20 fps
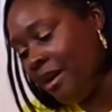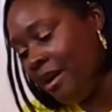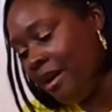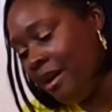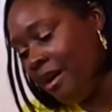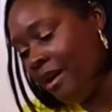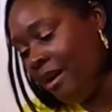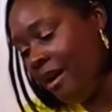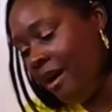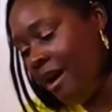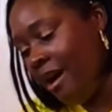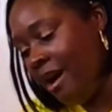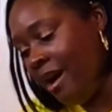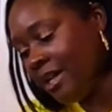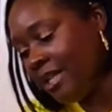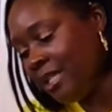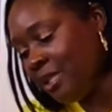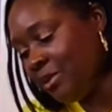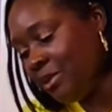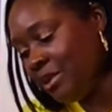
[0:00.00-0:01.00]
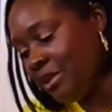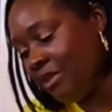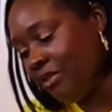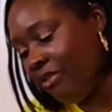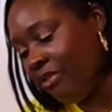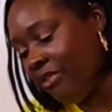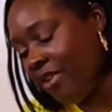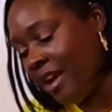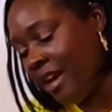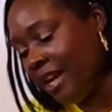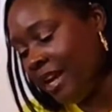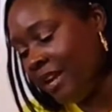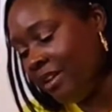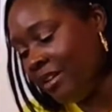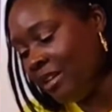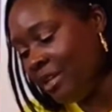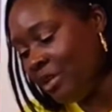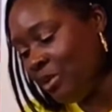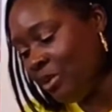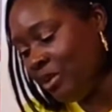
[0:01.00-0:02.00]
Oh, this
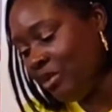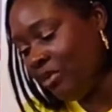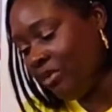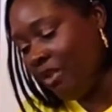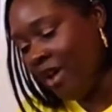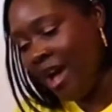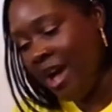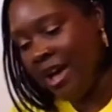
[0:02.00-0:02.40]
was fun.